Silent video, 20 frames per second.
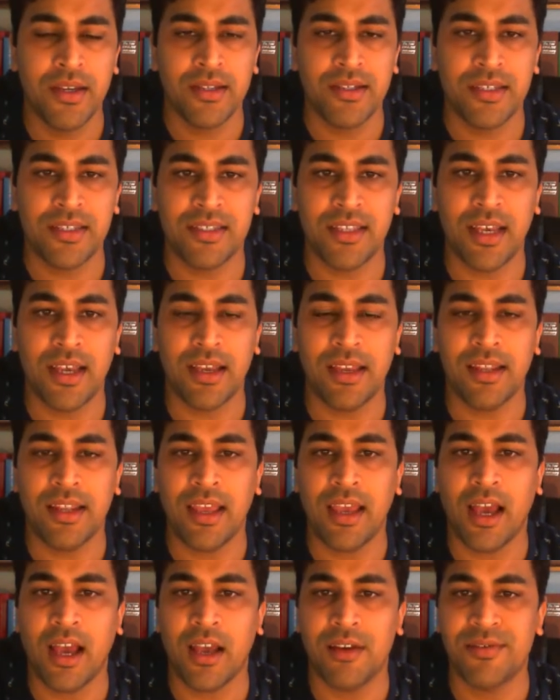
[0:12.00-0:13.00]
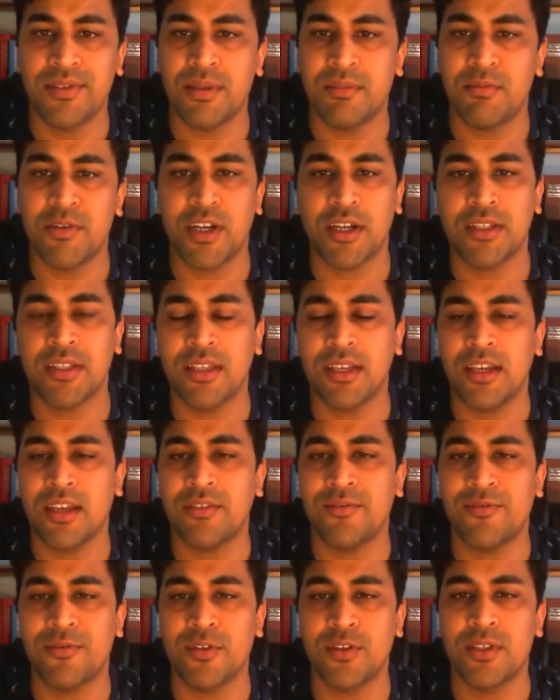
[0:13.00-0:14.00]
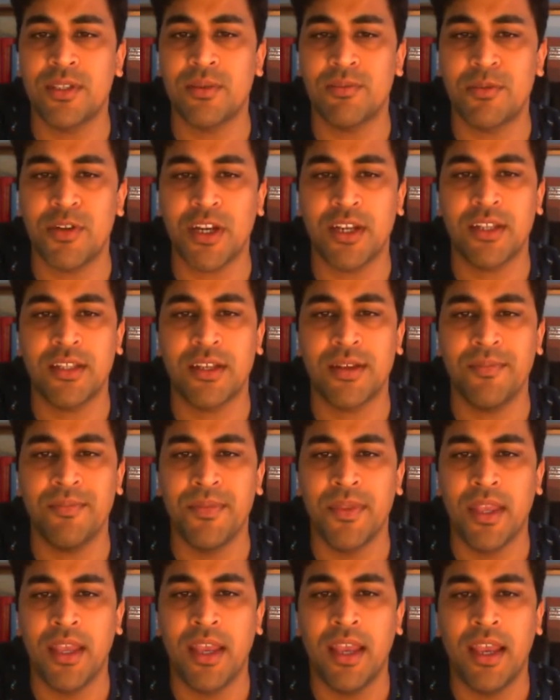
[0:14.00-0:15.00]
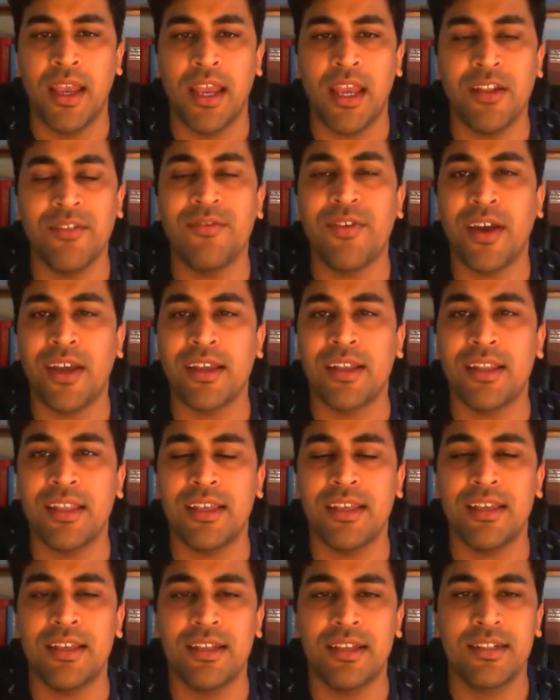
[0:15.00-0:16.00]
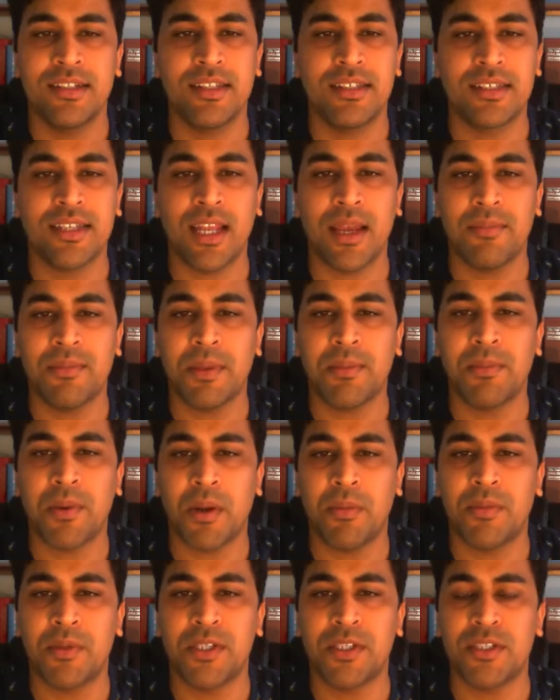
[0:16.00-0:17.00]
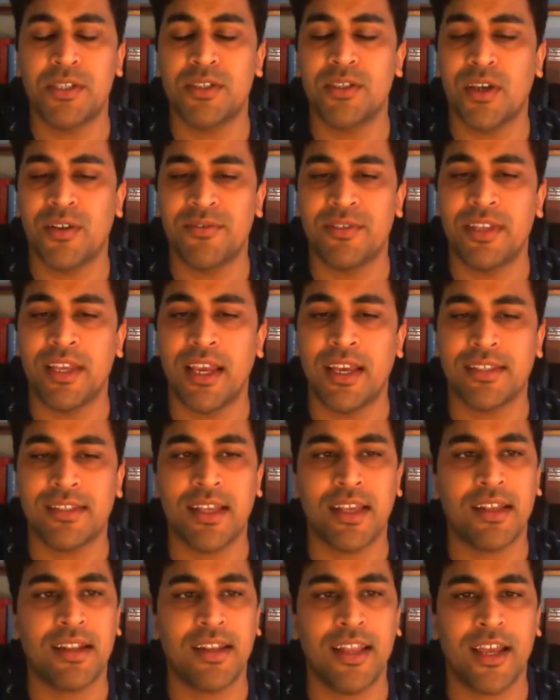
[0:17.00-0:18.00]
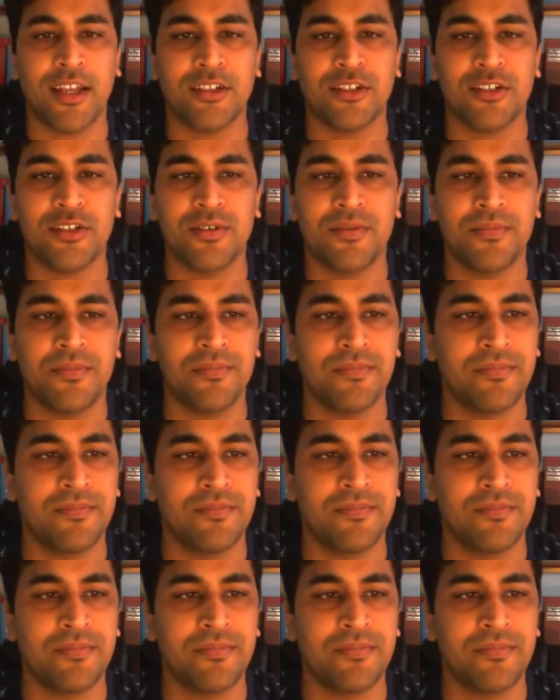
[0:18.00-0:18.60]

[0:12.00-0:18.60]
design a half-subtractor and full-subtractor, and finally, describe the properties of the SR latch.